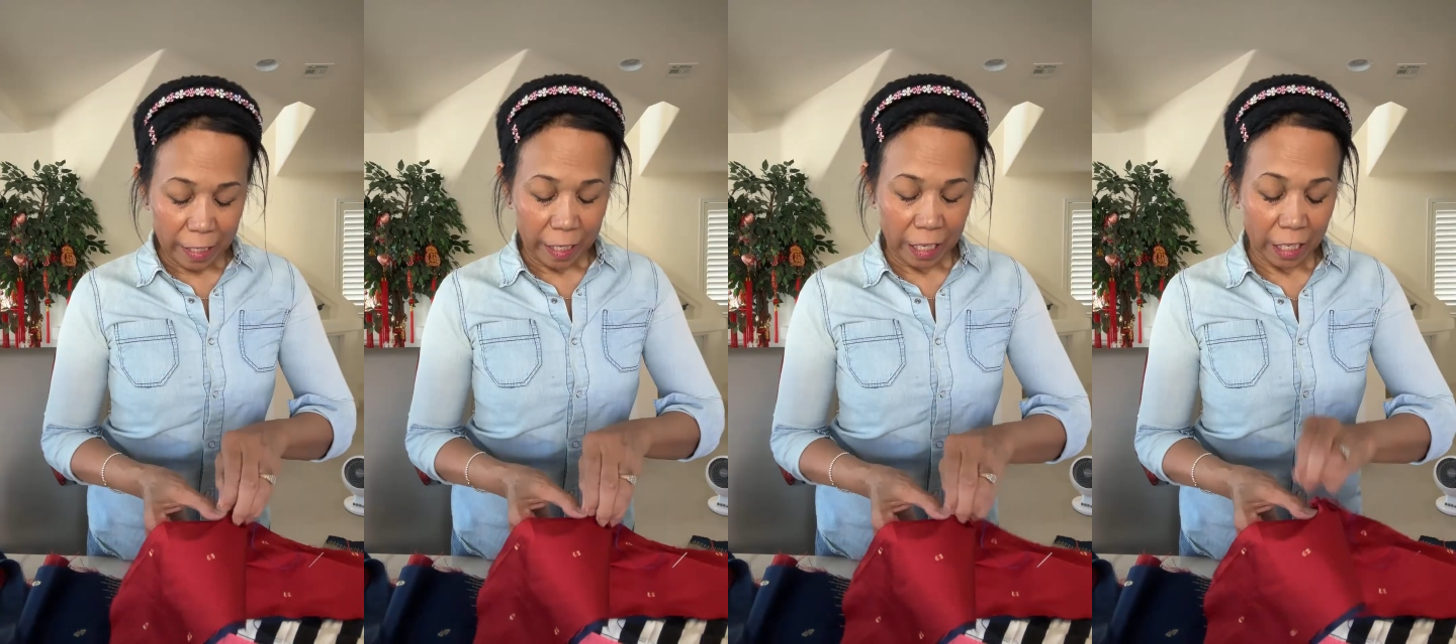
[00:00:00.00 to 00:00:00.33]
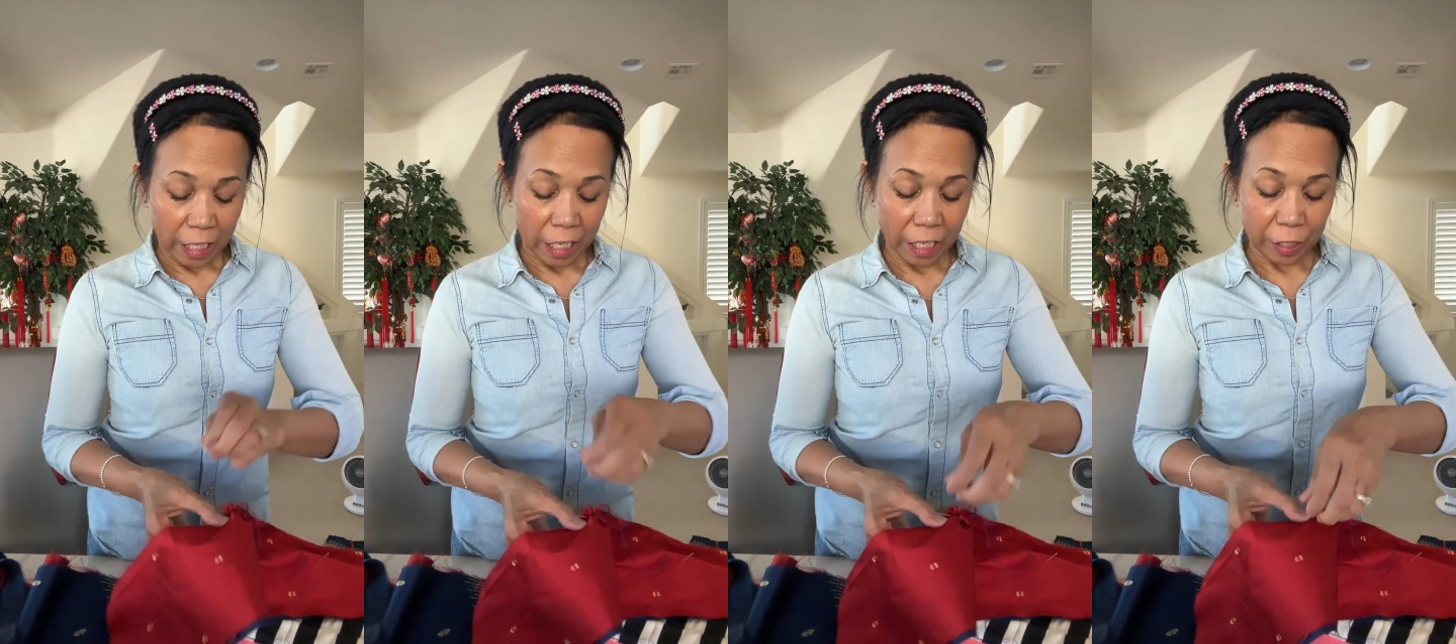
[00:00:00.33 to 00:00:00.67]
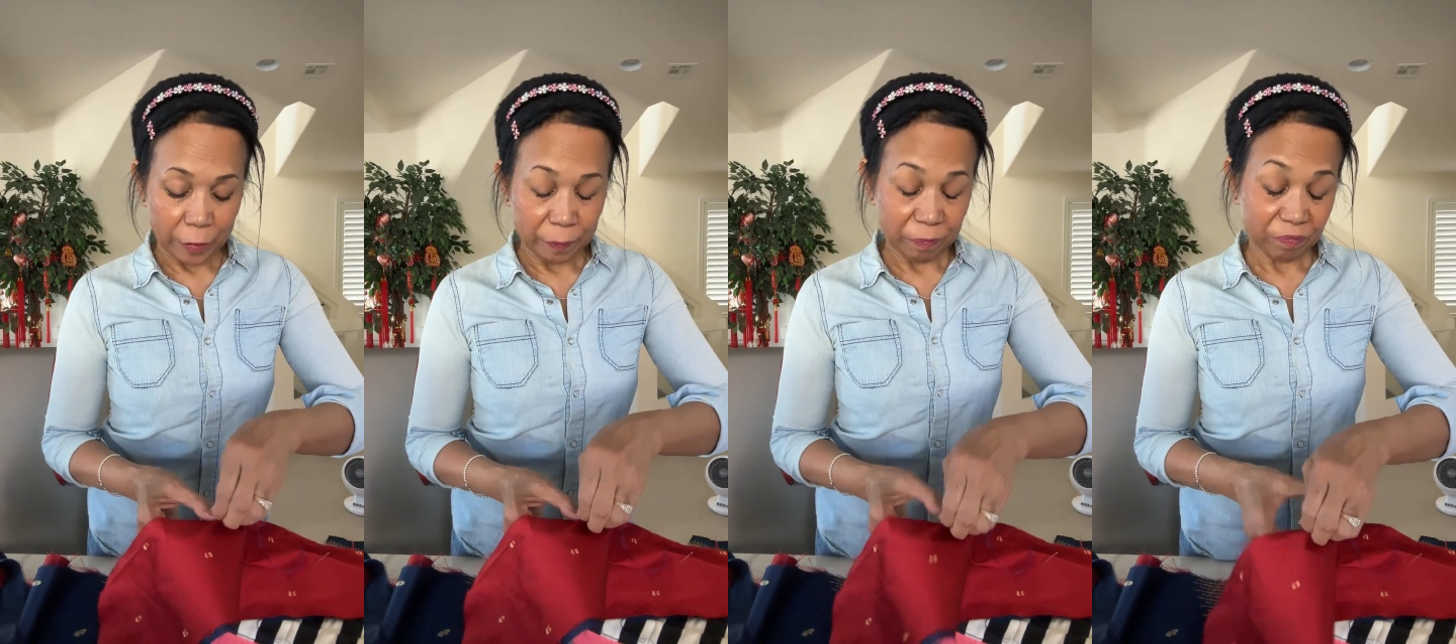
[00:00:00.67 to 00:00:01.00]
he
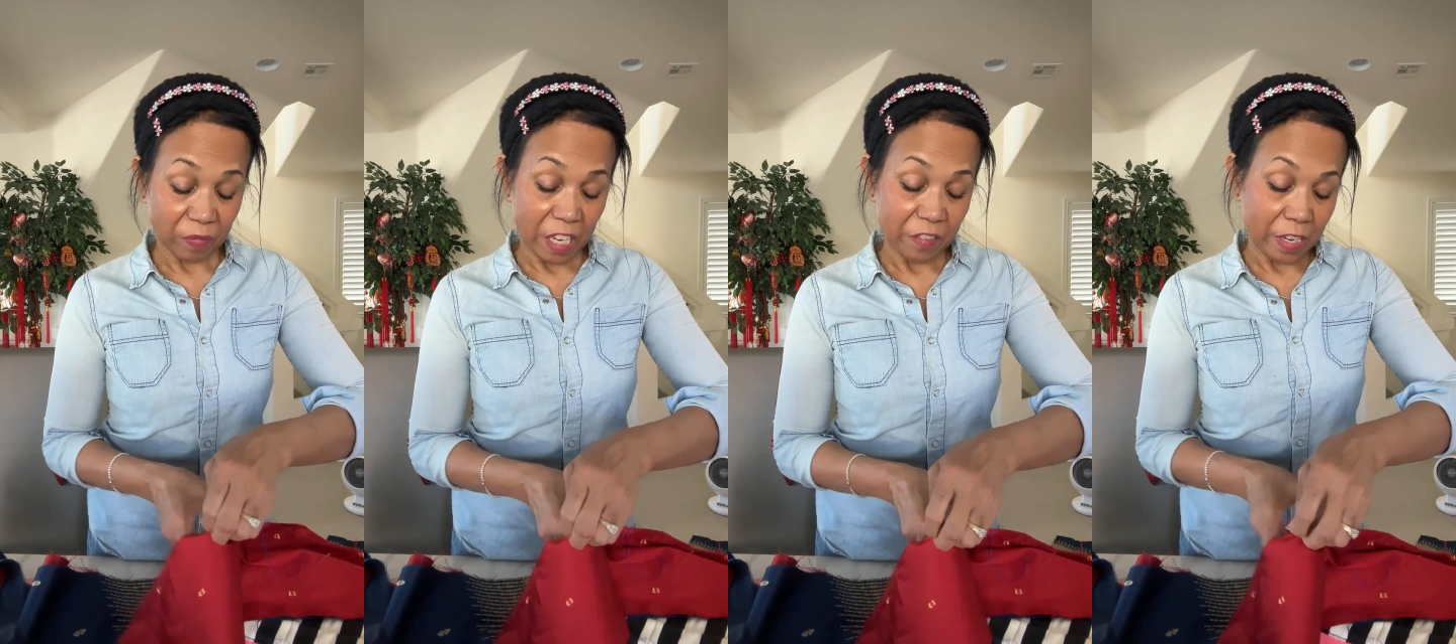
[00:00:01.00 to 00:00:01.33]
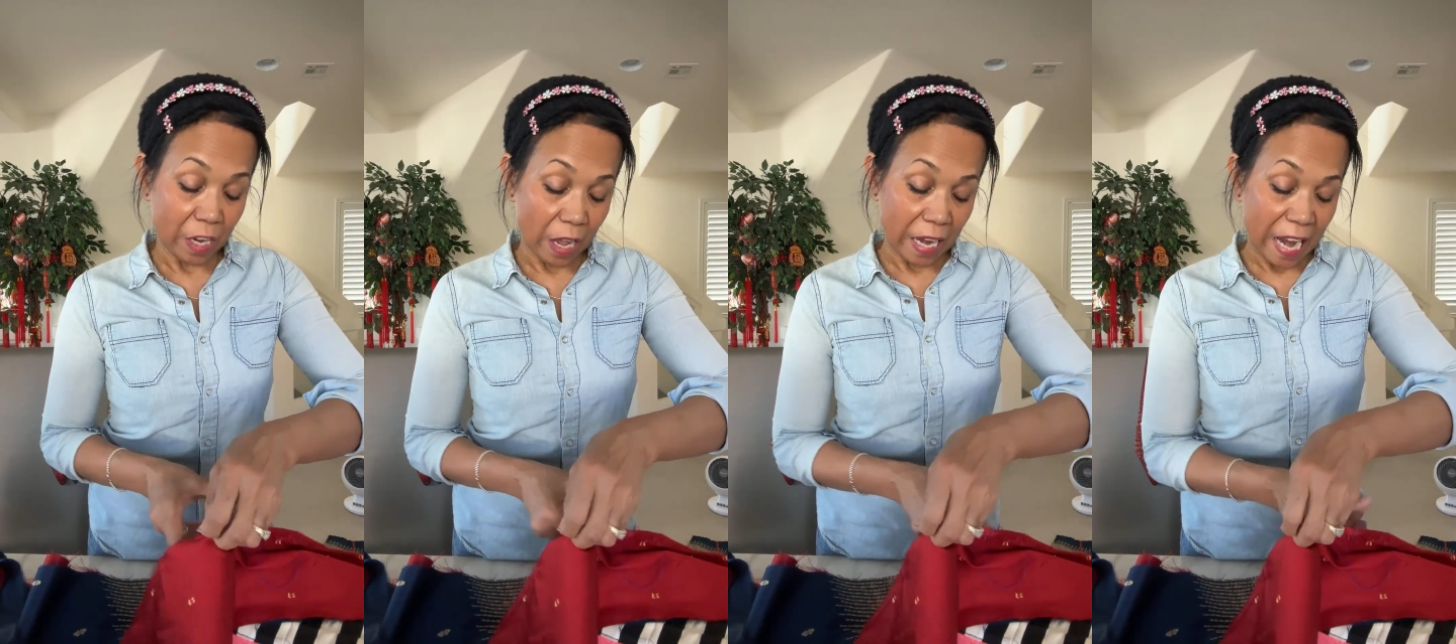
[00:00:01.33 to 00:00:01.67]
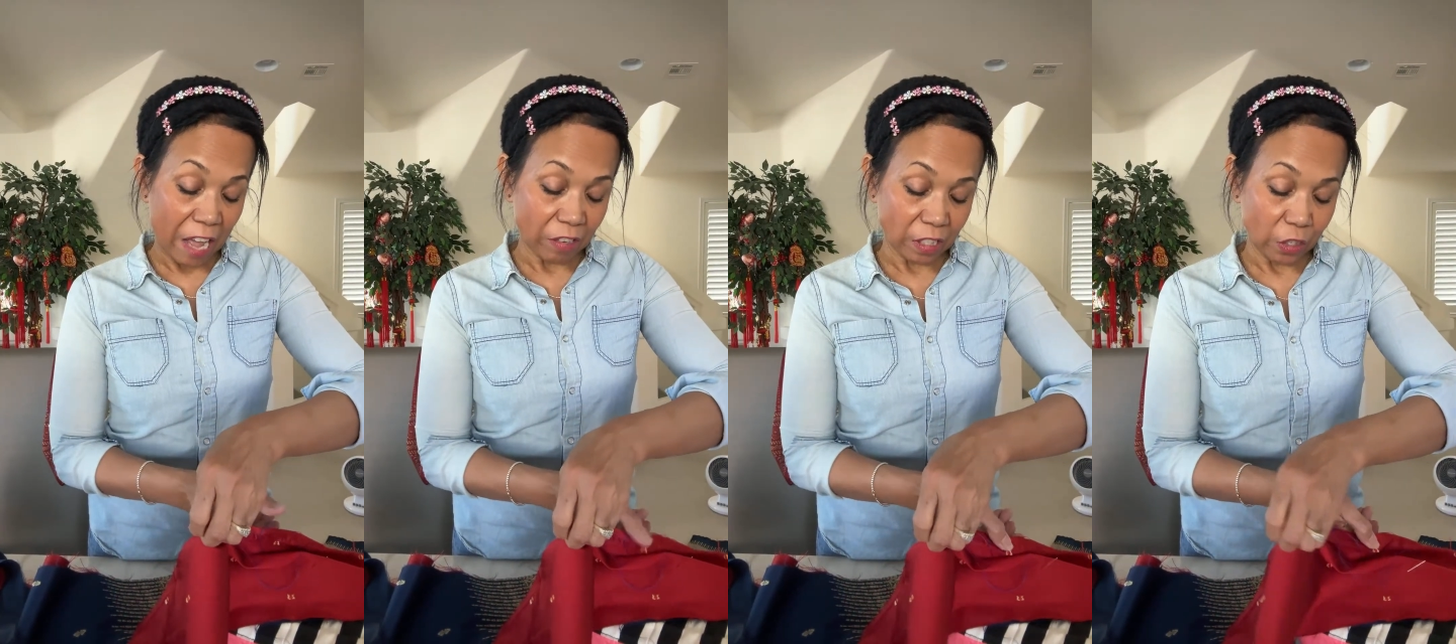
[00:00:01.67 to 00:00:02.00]
he he would not
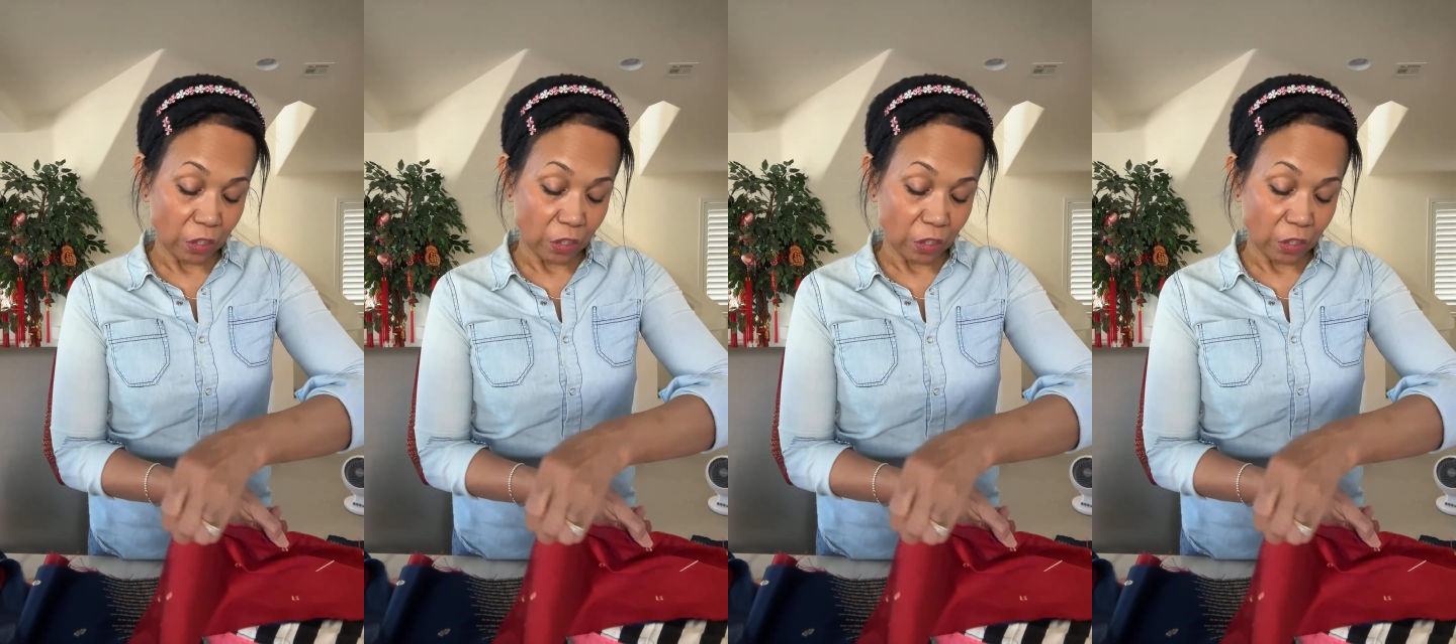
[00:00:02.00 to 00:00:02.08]
allow us